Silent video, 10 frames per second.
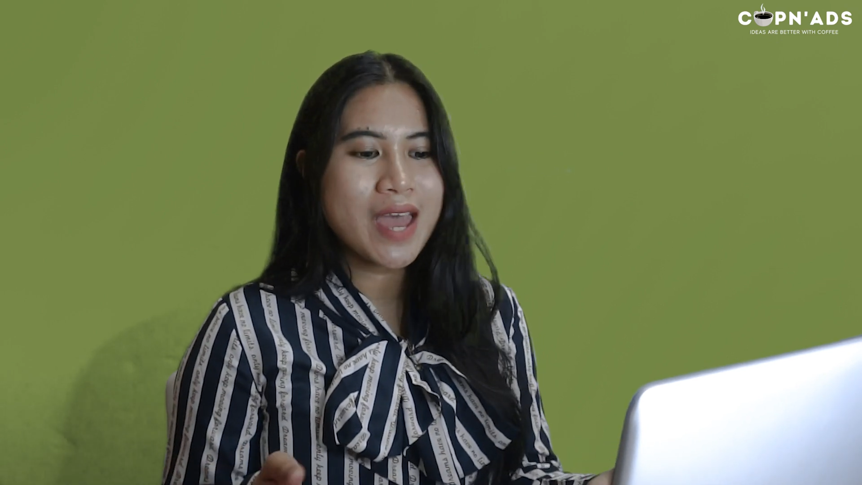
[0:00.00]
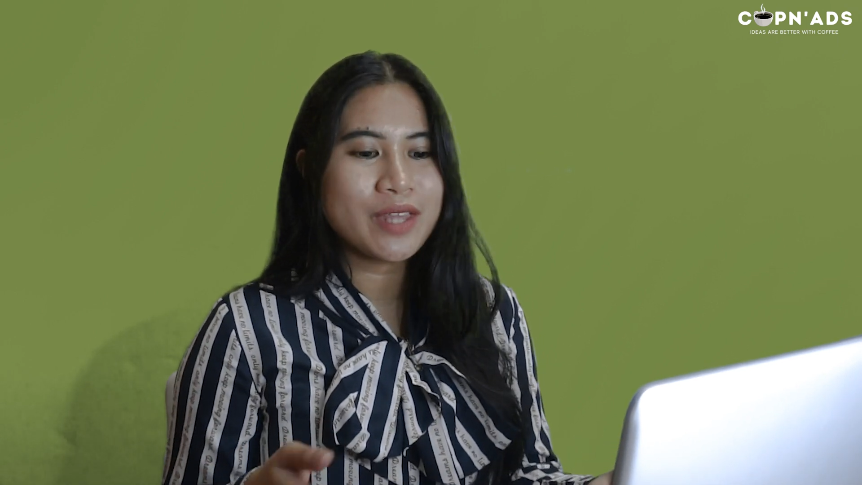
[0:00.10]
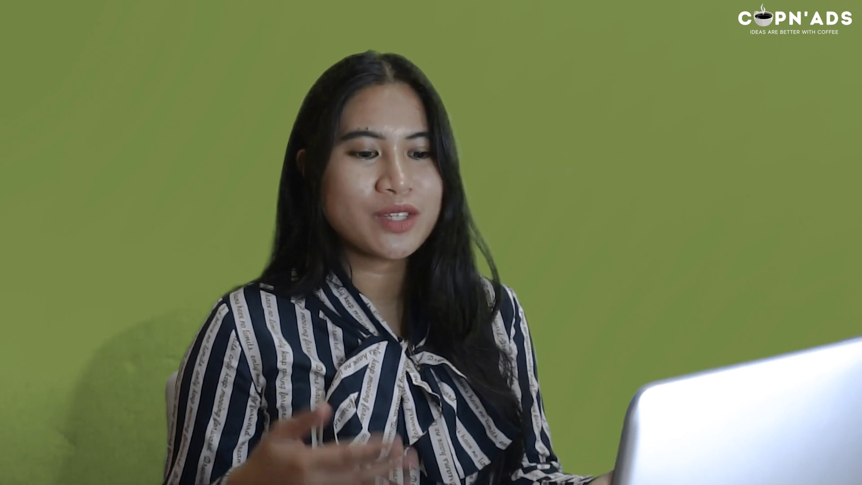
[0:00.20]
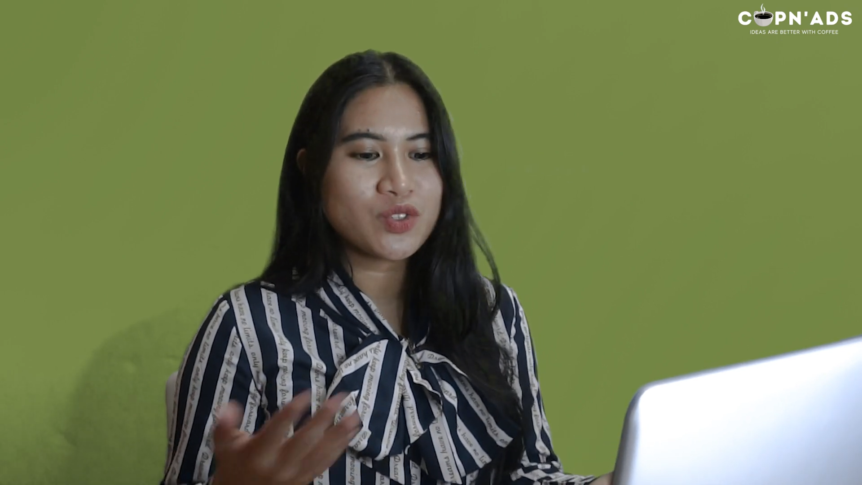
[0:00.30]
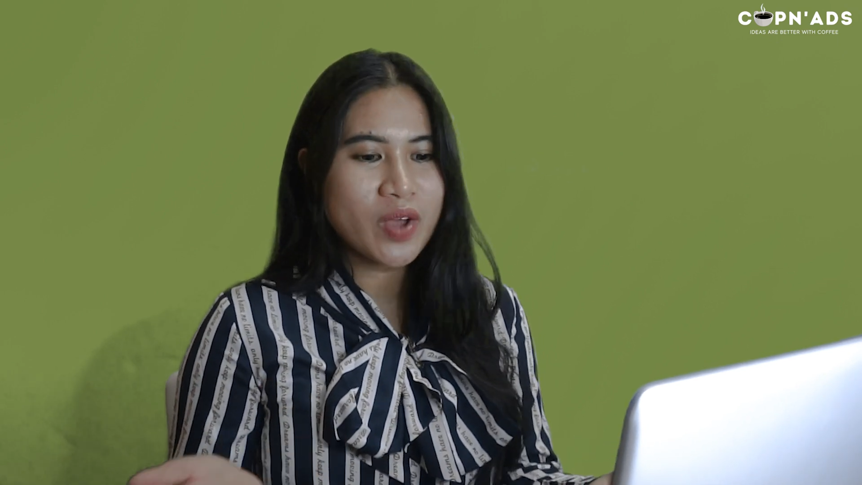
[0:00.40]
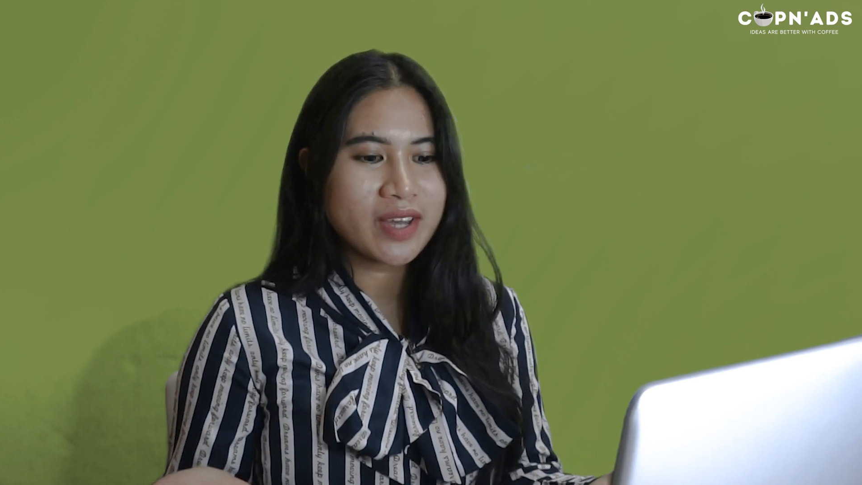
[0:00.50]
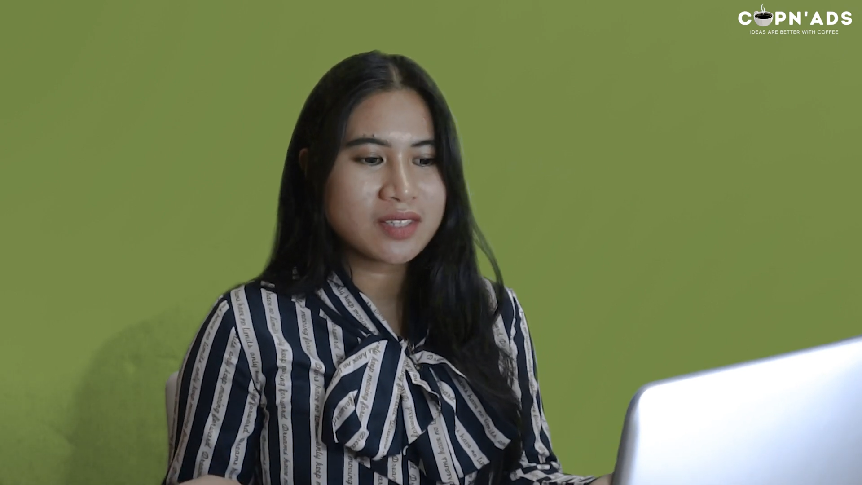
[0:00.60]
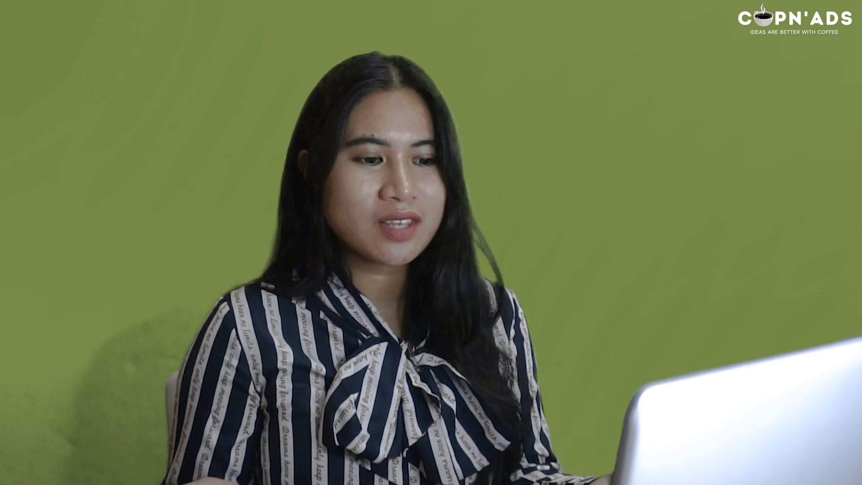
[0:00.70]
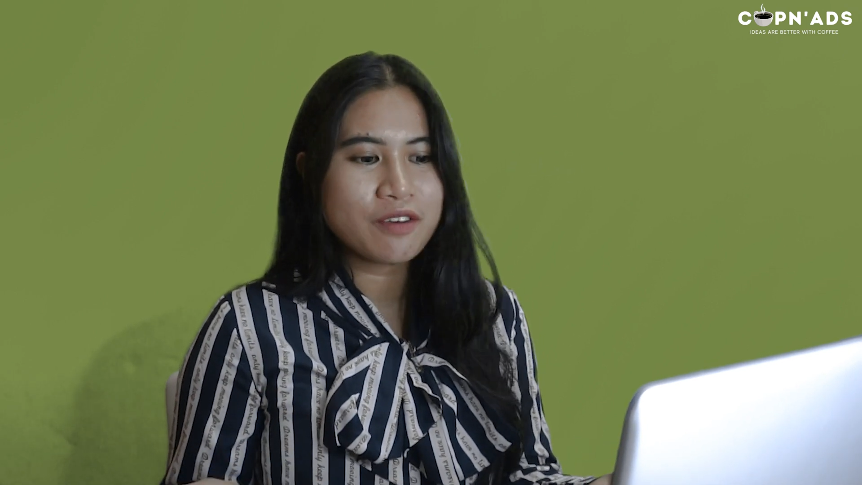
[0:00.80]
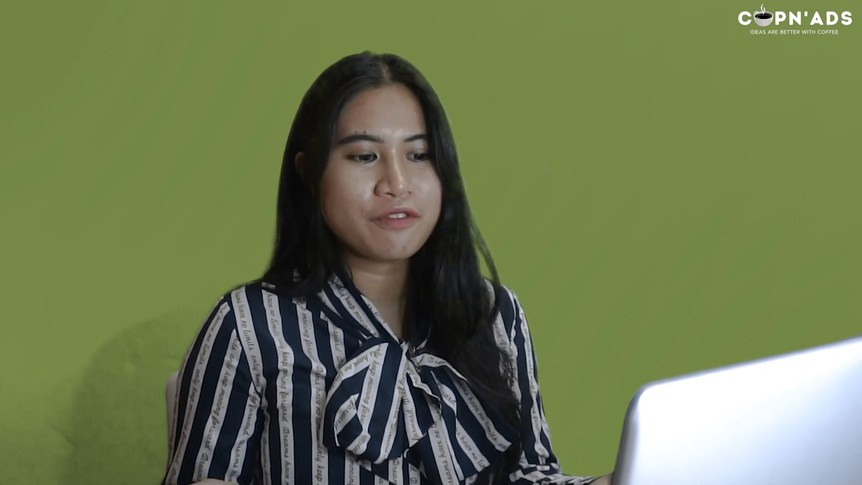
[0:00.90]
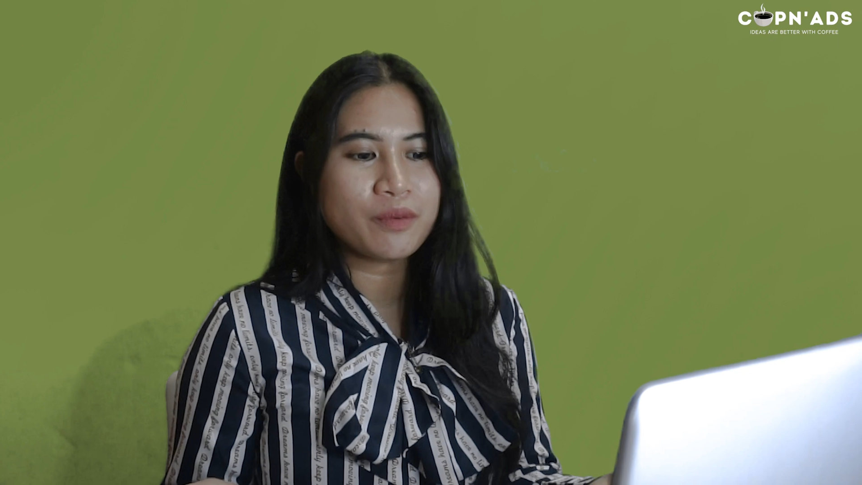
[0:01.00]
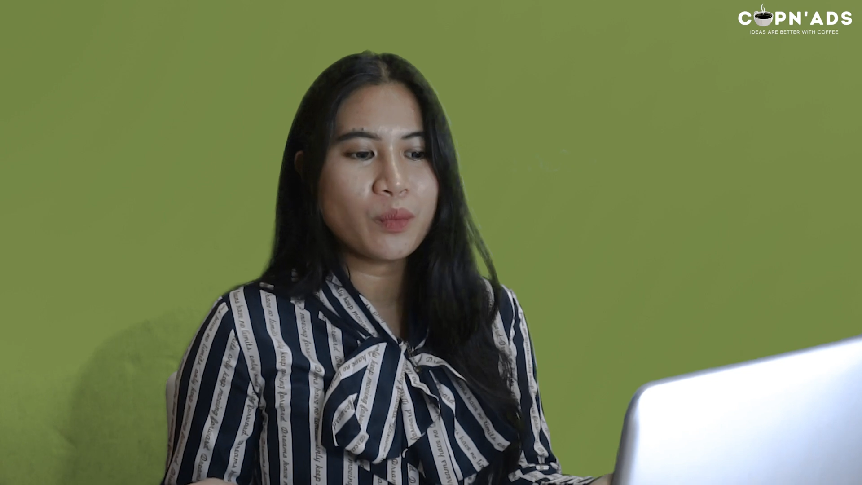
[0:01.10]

an attractive